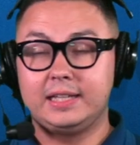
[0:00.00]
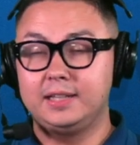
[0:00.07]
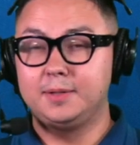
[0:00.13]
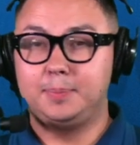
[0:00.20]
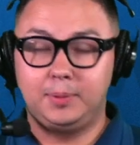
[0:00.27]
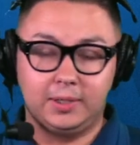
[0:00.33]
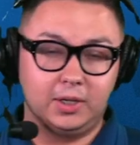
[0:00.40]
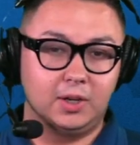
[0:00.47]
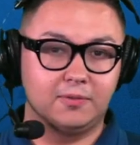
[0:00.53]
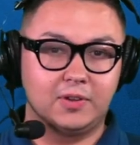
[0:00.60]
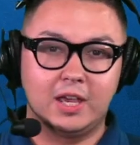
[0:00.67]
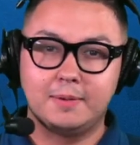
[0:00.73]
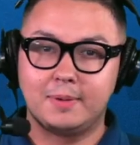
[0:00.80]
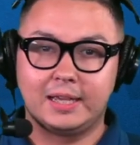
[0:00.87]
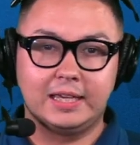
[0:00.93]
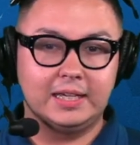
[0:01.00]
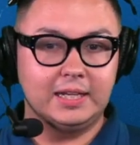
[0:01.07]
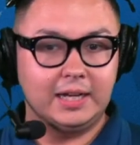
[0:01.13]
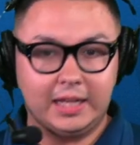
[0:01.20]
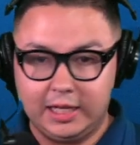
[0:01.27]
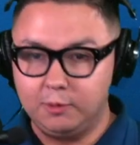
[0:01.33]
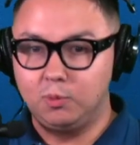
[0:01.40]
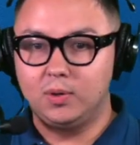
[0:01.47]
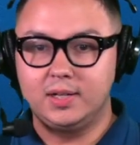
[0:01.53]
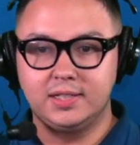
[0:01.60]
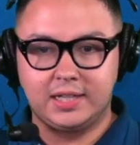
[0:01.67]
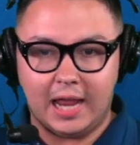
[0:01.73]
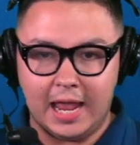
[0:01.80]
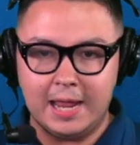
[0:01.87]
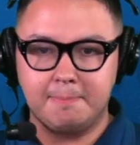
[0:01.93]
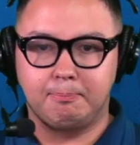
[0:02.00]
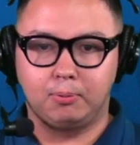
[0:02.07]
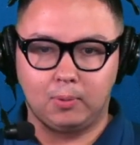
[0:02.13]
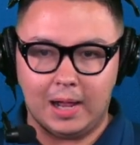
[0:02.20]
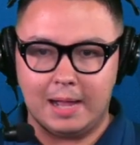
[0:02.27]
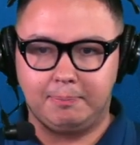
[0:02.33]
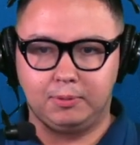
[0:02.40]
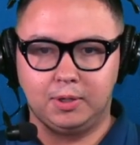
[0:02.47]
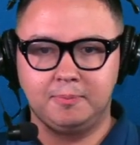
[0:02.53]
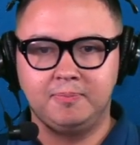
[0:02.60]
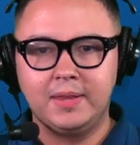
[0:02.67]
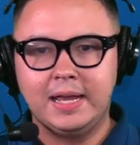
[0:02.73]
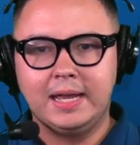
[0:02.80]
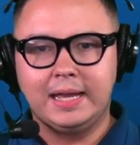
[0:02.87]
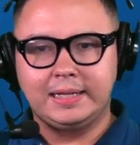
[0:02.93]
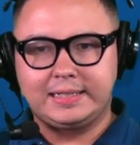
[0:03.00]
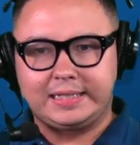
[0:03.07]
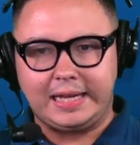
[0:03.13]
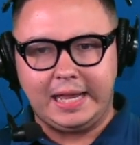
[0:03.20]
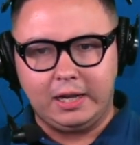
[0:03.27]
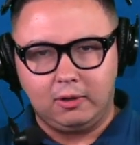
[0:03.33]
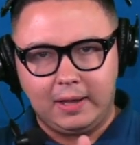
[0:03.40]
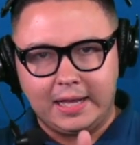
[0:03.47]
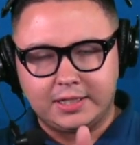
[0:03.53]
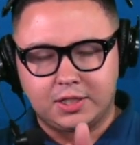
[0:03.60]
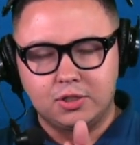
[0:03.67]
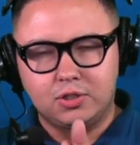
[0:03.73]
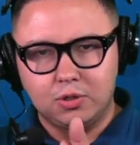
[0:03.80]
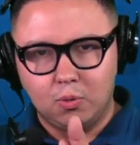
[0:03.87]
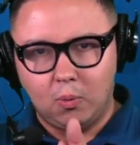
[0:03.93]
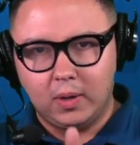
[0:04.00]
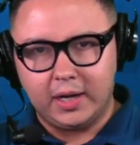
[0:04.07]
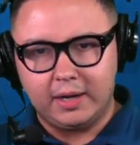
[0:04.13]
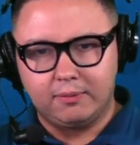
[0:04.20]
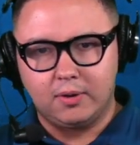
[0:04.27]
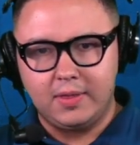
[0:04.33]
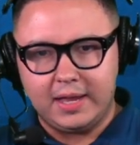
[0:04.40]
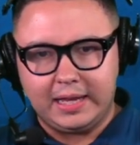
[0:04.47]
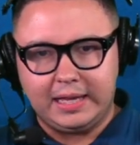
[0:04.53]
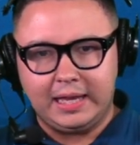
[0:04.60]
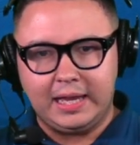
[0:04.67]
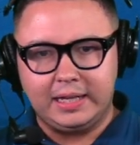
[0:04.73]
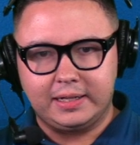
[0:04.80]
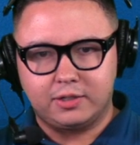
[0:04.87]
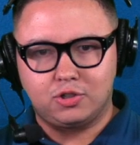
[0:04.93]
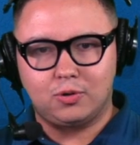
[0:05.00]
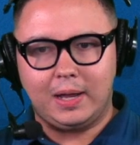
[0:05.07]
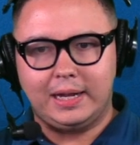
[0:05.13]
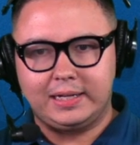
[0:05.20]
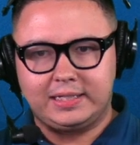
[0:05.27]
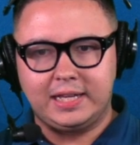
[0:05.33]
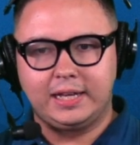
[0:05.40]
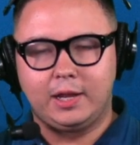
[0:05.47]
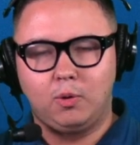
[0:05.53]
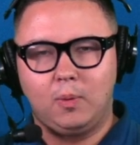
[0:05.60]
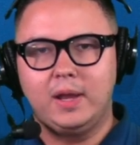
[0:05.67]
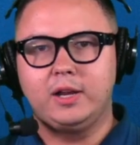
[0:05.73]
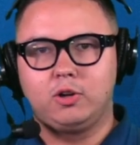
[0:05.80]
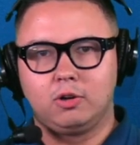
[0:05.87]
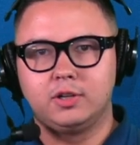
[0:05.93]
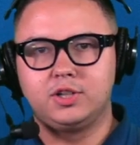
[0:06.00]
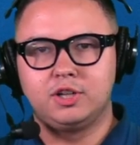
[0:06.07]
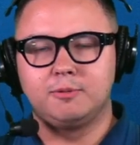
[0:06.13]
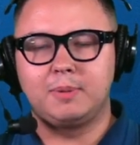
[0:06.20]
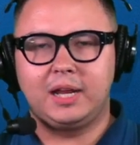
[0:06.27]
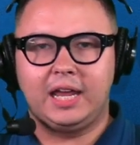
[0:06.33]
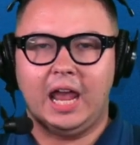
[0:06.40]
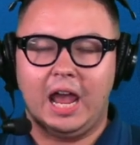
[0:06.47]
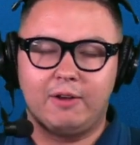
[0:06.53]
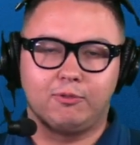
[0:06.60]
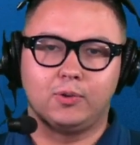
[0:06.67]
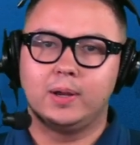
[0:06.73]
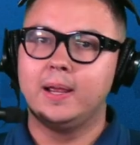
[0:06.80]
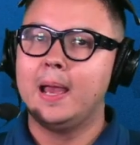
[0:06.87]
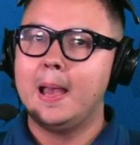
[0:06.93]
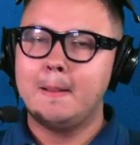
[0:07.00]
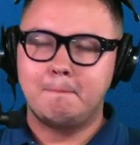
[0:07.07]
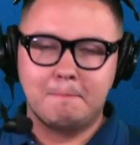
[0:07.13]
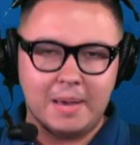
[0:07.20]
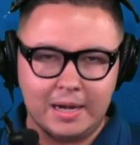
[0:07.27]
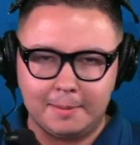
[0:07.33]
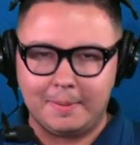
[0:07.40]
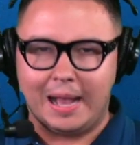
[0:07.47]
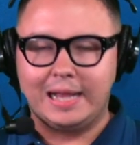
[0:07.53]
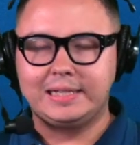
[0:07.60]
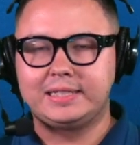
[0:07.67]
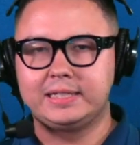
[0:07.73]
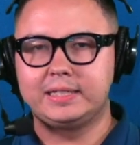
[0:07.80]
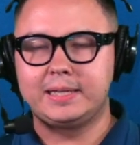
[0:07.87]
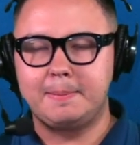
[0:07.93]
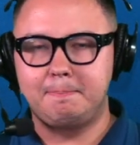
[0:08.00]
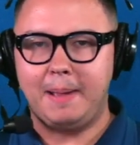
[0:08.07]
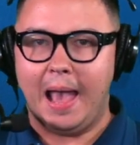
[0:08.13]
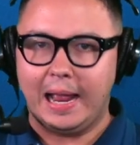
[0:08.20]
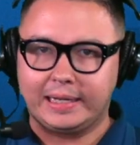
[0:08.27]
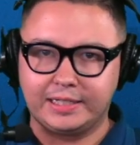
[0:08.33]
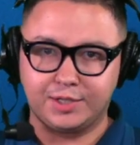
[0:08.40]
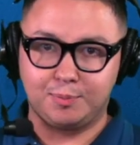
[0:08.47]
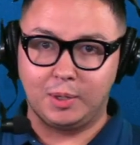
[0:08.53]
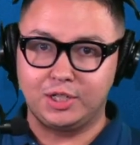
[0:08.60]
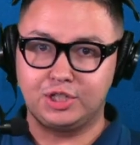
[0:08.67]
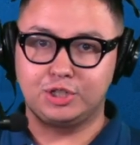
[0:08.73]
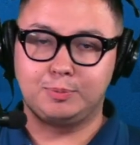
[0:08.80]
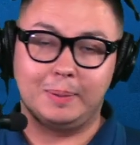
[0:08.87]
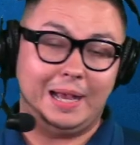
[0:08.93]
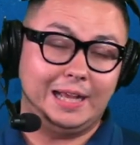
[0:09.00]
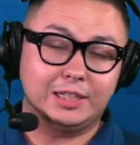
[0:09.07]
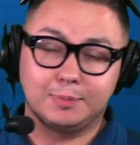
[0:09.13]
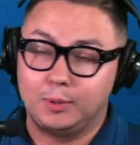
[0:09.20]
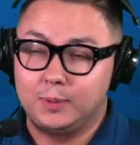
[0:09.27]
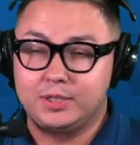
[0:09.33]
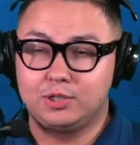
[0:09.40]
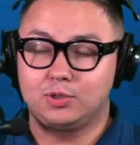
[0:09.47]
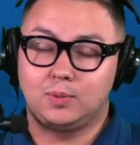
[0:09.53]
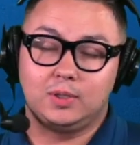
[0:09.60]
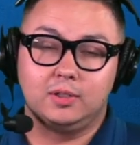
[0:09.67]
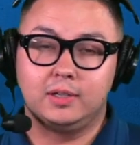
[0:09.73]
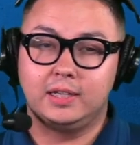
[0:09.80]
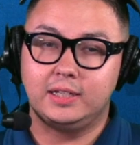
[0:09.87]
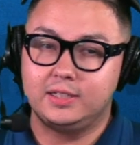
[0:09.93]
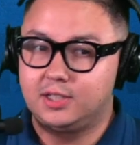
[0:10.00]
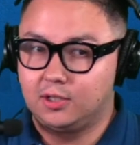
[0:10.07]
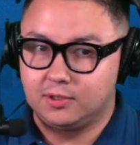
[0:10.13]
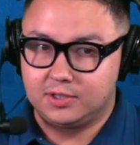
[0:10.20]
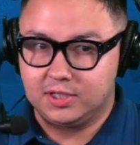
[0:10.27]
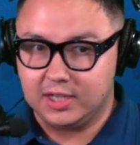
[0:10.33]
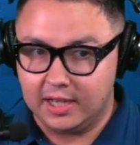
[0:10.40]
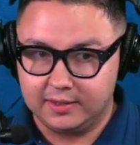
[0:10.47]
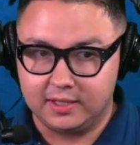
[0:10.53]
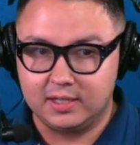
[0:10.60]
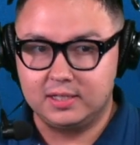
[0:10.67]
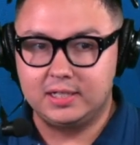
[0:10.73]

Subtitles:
then the playoff game again. He was a problem. And Seattle has to do whatever they can to try to take away Christian McCaffrey, minimize his impact as much as possible, which is really easier said than